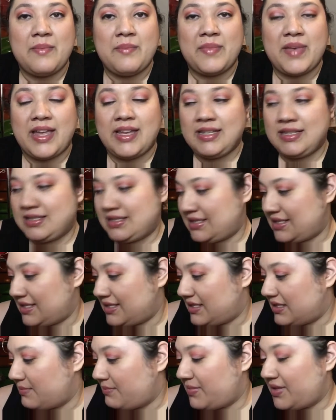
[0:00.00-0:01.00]
I did
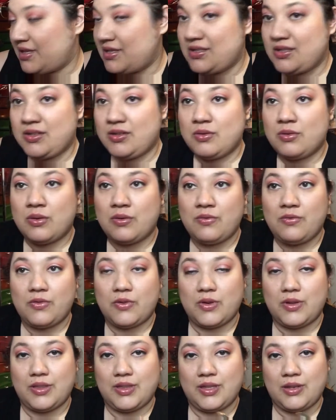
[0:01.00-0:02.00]
dip into
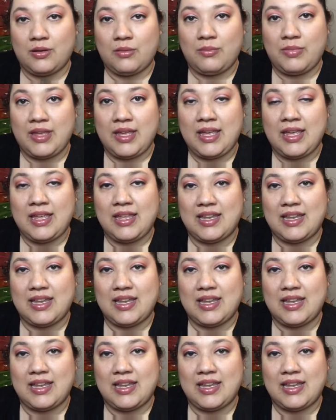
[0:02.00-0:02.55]
for a little bit,